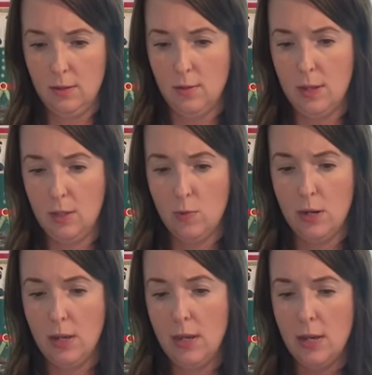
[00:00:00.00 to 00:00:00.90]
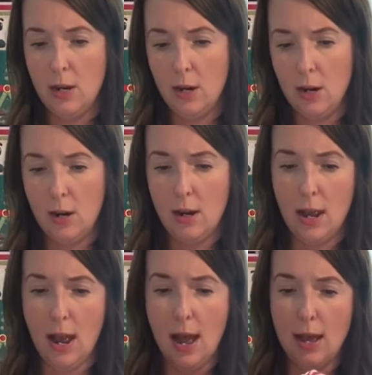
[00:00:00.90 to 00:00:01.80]
So this one here
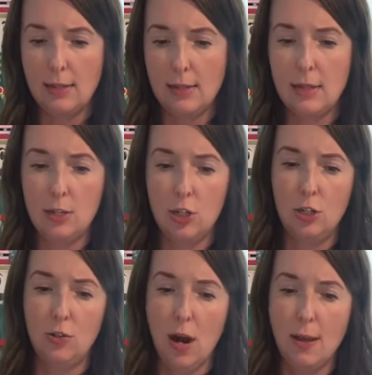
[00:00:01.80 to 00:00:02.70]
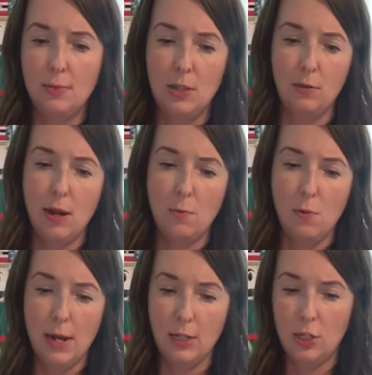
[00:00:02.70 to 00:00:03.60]
has the stripes, the red
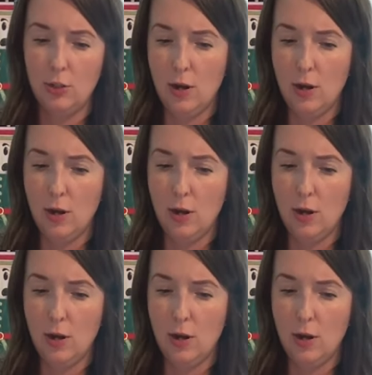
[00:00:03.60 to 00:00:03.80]
and white